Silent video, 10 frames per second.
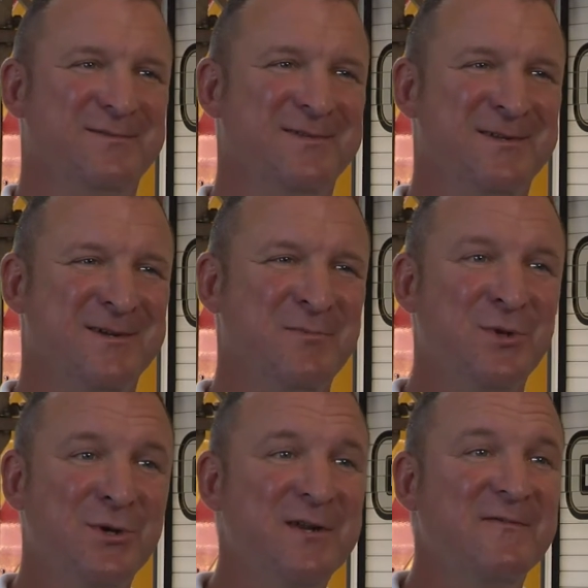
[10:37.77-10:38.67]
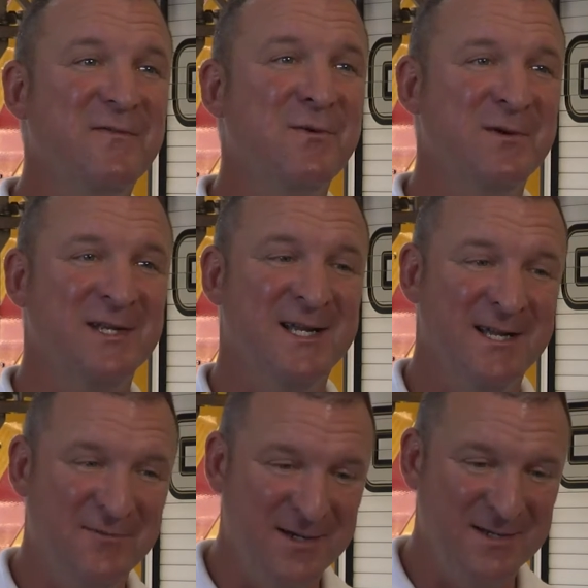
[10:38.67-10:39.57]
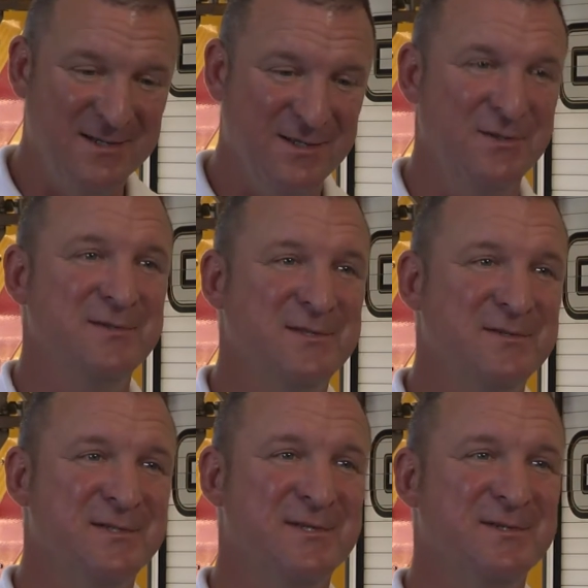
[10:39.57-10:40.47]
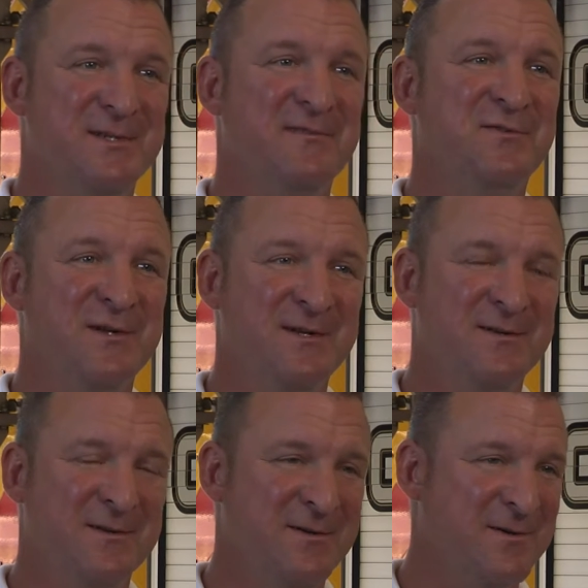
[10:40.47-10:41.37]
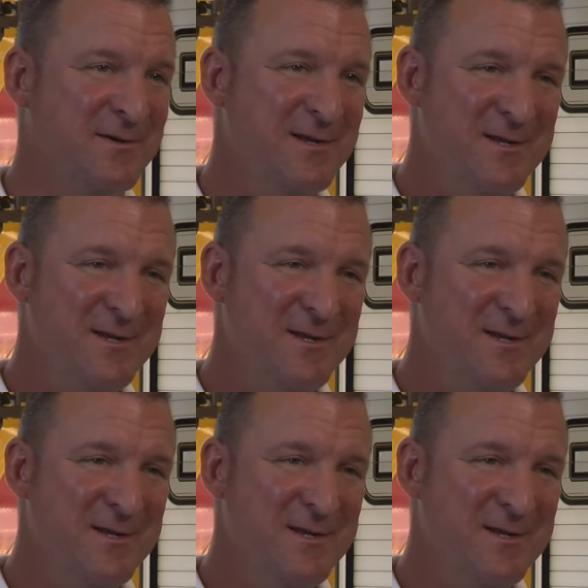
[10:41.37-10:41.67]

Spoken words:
You know, I'm looking forward to getting ready to use those skills that I've trained on, or